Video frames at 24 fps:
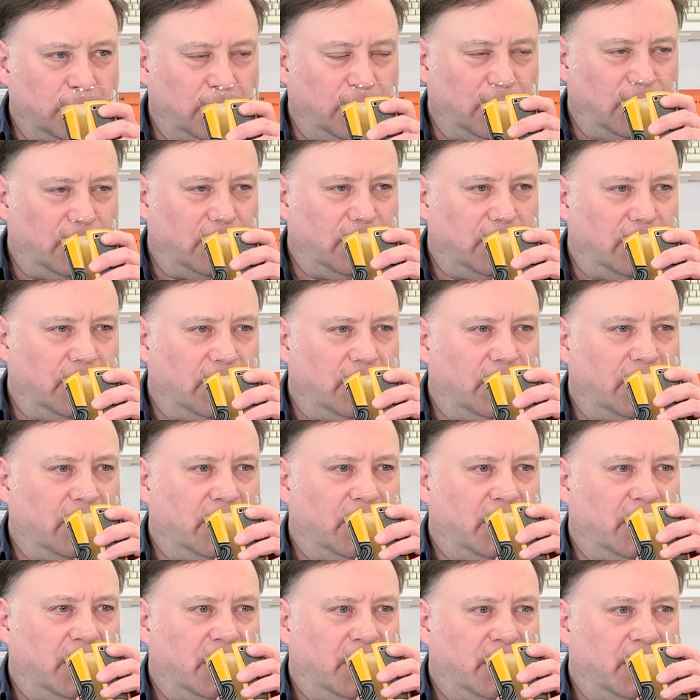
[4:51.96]

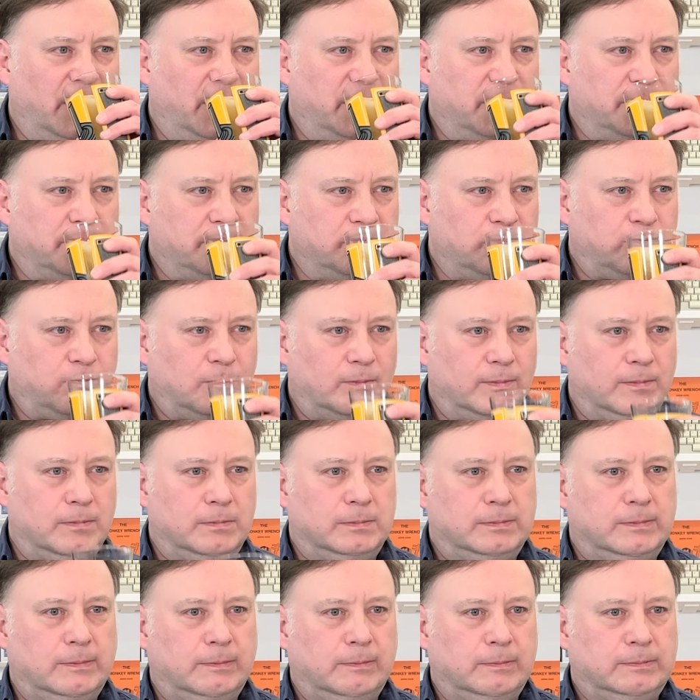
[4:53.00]

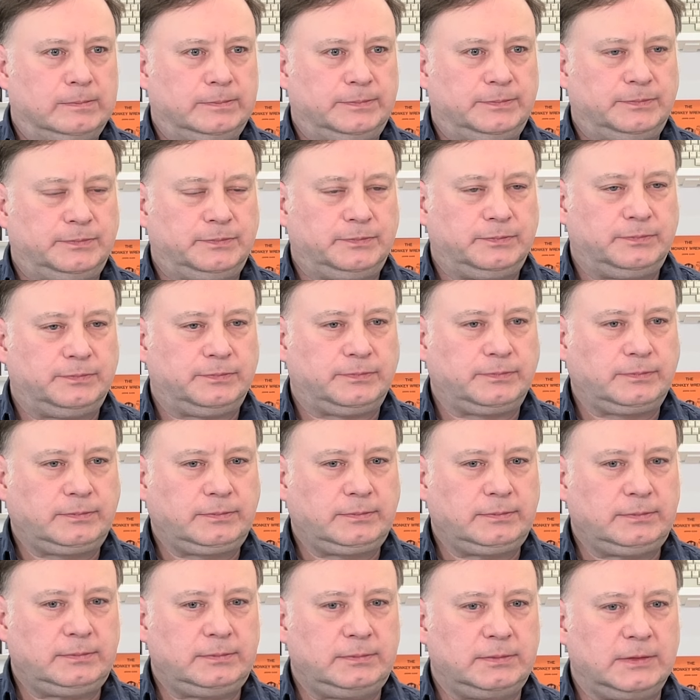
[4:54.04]

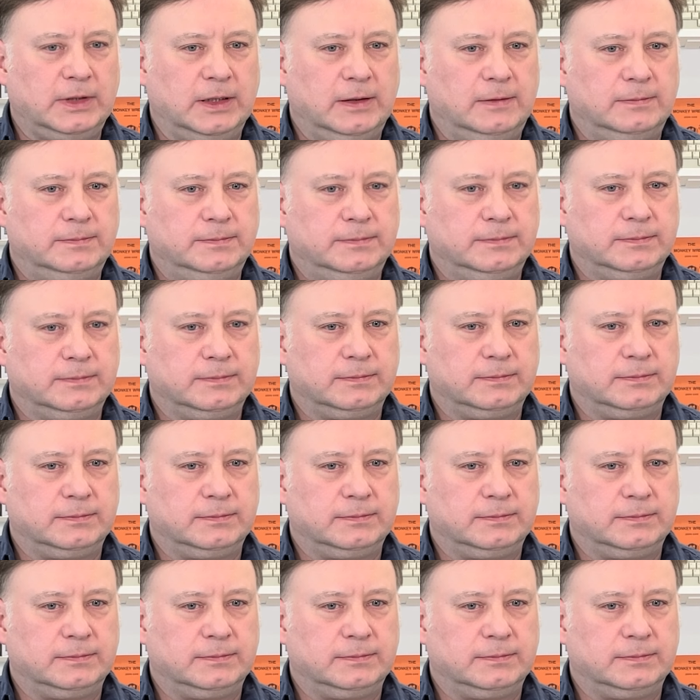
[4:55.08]
No one is speaking in this clip.